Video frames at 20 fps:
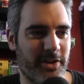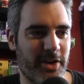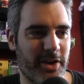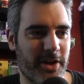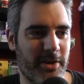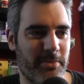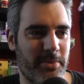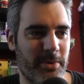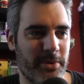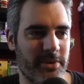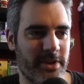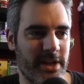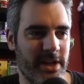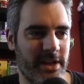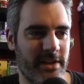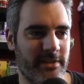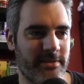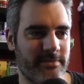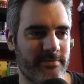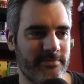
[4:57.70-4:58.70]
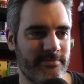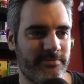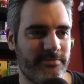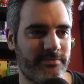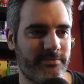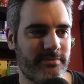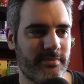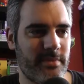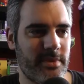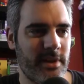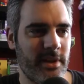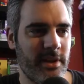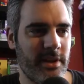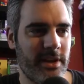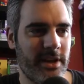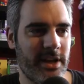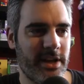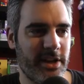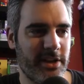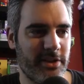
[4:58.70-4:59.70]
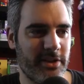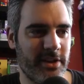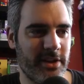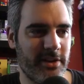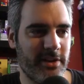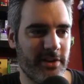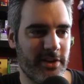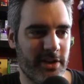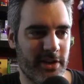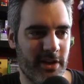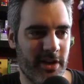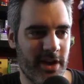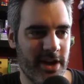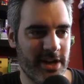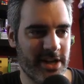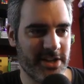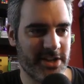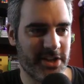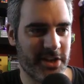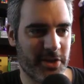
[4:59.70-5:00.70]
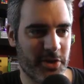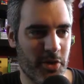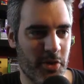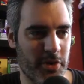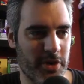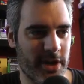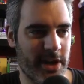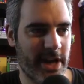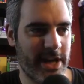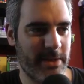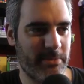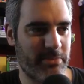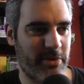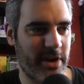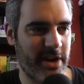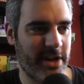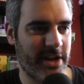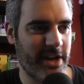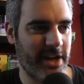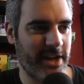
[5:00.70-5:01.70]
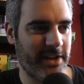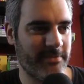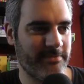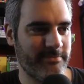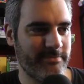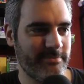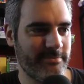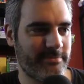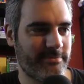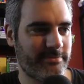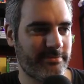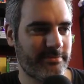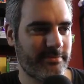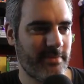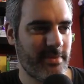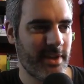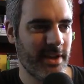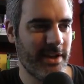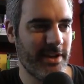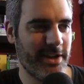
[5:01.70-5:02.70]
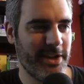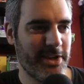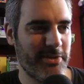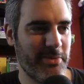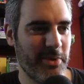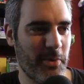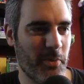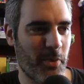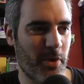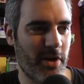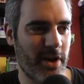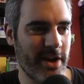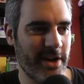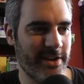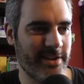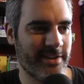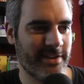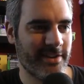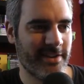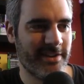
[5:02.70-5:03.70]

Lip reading: going up on getting the line into the corner, late braking, a little bit wide,